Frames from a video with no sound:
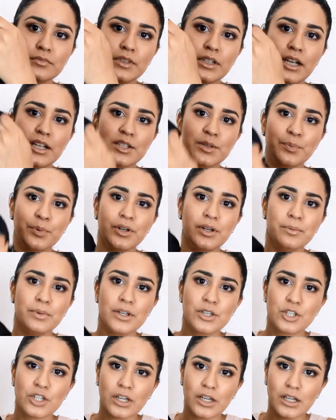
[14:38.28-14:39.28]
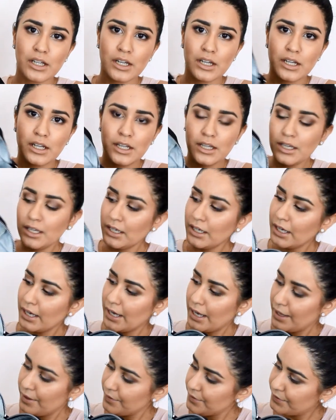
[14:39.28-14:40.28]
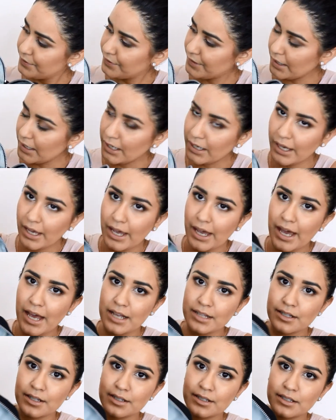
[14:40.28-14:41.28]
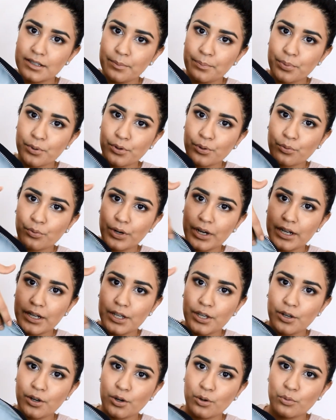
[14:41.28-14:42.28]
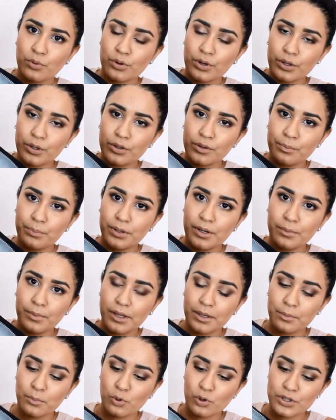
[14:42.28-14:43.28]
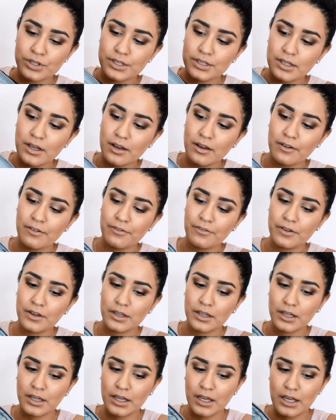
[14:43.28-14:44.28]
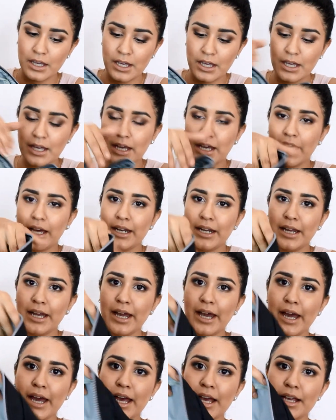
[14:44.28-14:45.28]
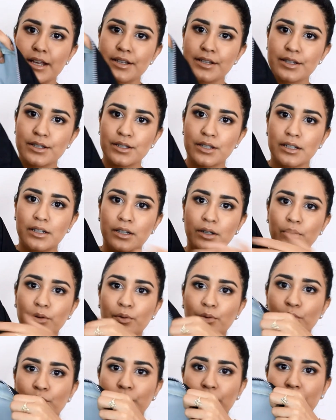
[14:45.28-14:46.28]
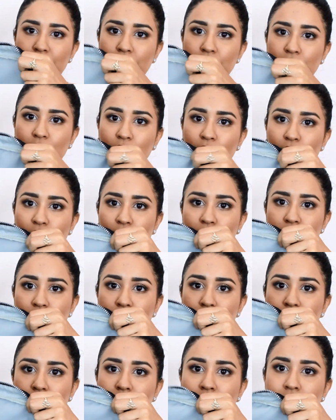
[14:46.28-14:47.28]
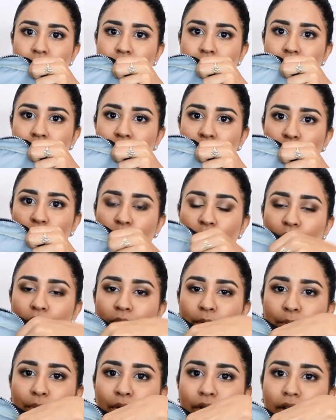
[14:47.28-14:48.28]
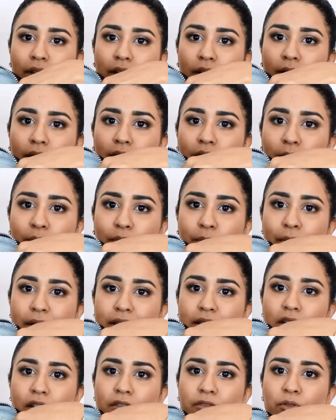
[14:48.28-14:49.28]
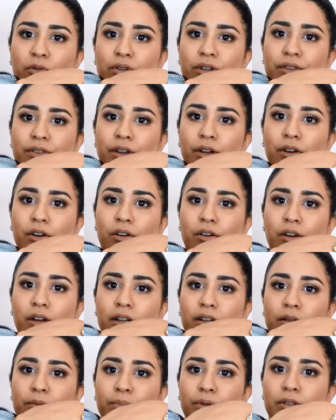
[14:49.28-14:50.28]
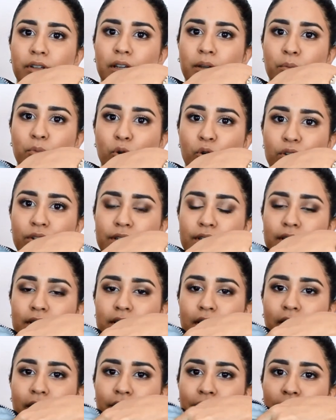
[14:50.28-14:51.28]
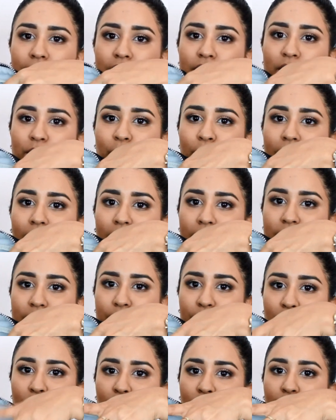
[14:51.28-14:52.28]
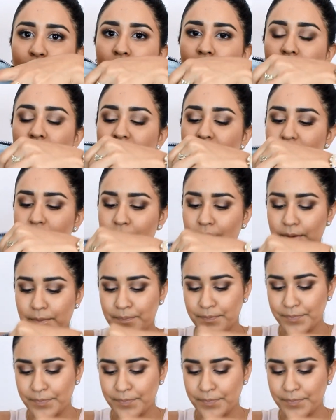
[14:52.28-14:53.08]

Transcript: That's pretty much it. And they, it has a zipper right here where you can put like more stuff, and it has right here where you can put like, I can put my cell phone in there, I can put like more stuff. This is where I had some coupons,